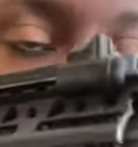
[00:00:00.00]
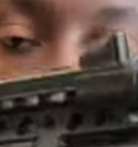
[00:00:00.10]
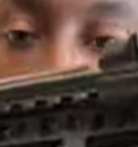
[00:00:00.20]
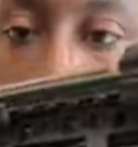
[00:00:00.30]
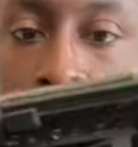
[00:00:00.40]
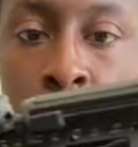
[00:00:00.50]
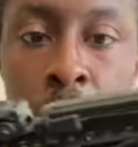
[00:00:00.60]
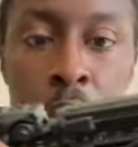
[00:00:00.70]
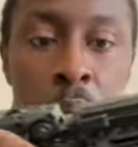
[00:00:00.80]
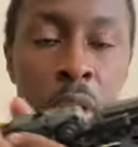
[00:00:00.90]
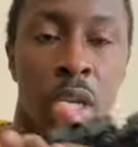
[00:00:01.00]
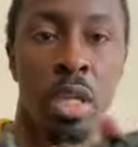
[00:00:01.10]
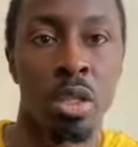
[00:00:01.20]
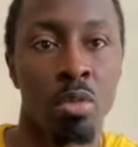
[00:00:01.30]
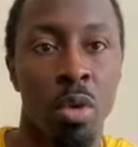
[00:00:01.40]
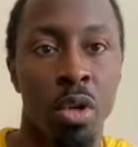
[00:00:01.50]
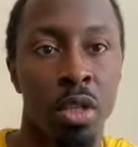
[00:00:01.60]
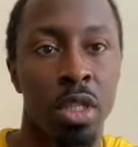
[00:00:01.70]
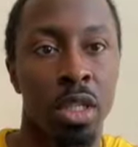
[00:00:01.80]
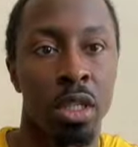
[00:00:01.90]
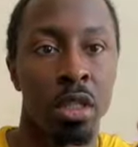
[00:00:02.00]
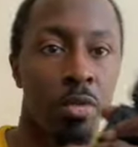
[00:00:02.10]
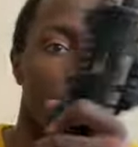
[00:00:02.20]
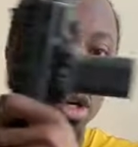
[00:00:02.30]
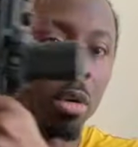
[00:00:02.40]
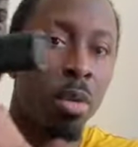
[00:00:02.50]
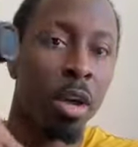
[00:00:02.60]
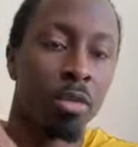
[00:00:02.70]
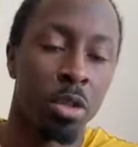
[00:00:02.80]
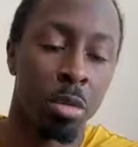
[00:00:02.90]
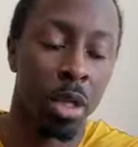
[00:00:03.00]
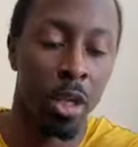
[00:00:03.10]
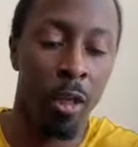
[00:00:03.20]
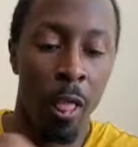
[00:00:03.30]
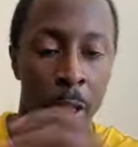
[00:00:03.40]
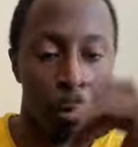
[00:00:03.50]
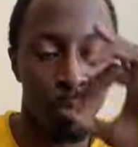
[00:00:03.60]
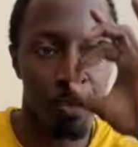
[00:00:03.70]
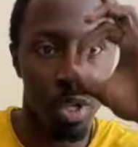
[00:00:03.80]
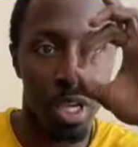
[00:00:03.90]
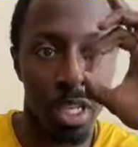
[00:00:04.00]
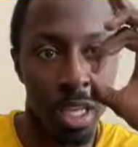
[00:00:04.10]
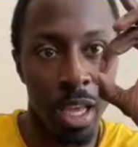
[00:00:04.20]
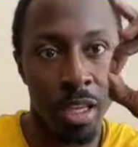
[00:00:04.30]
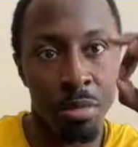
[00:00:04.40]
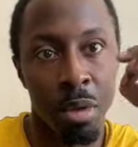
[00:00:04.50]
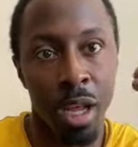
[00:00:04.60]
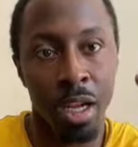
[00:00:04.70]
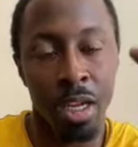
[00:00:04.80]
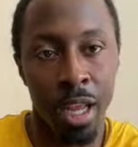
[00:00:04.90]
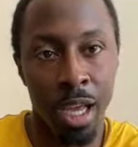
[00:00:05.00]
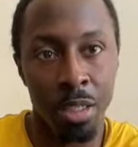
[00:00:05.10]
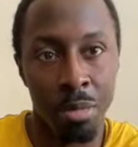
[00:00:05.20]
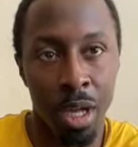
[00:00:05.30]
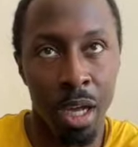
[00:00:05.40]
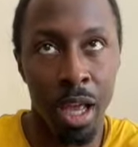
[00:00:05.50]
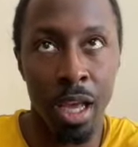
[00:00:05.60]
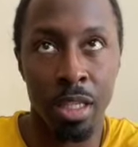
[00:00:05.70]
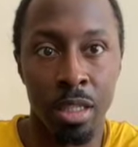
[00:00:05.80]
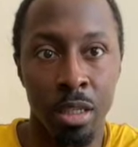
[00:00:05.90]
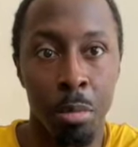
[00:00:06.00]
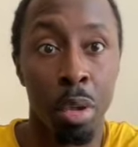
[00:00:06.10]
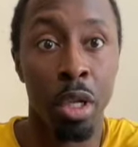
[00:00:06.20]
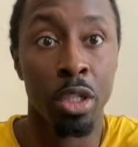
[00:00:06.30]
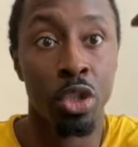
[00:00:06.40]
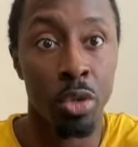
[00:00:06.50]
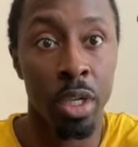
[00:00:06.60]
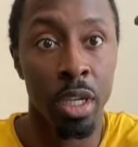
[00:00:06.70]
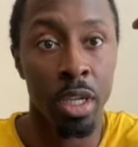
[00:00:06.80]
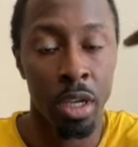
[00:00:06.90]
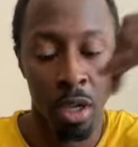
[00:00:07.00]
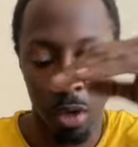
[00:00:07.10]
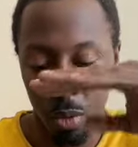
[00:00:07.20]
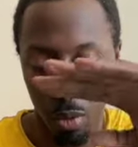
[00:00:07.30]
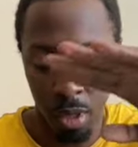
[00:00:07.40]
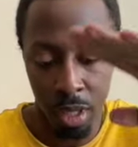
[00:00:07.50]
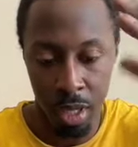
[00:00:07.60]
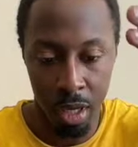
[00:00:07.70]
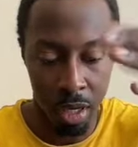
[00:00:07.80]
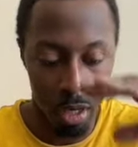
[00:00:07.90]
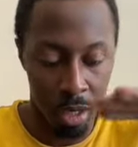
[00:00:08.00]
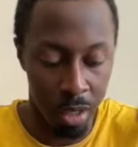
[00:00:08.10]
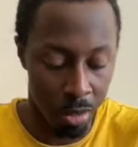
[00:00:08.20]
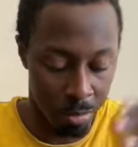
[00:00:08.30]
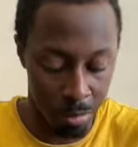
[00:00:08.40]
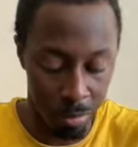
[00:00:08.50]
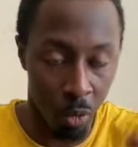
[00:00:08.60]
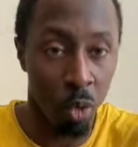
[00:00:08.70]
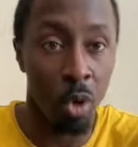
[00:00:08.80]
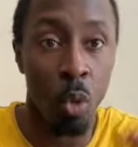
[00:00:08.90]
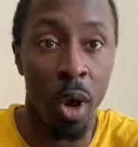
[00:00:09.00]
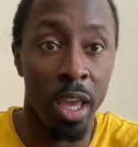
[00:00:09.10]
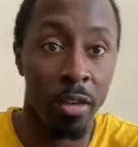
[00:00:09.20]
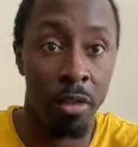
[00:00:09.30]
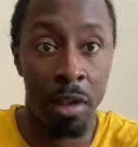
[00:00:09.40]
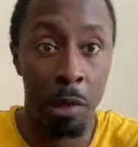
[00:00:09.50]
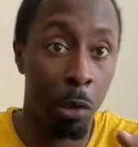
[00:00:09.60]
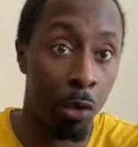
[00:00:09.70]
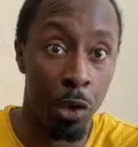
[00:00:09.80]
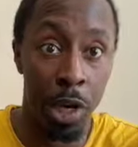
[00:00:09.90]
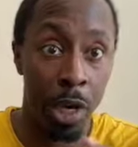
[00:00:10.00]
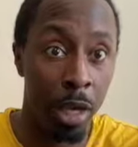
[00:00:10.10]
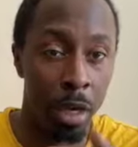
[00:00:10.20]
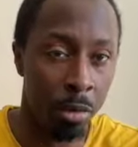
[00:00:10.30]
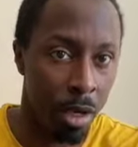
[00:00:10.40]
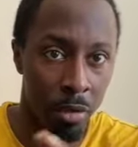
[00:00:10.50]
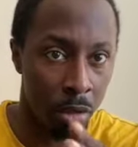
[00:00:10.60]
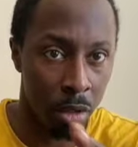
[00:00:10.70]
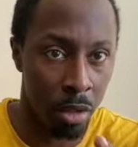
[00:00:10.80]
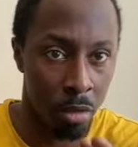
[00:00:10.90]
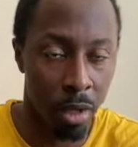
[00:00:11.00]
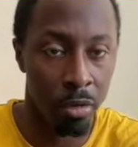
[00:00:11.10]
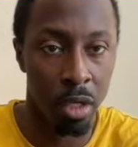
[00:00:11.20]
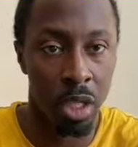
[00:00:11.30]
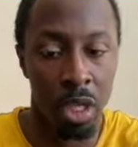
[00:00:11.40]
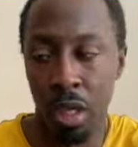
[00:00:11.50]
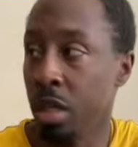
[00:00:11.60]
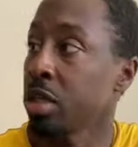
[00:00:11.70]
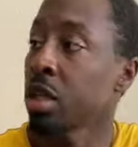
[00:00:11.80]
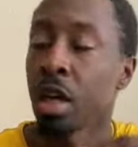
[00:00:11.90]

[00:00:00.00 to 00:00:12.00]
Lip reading: So the way that this works is, if you look at Rifle Speed, it got the gas block. The gas block has a plunger in it with a wavy ring in it, whatever the thing is.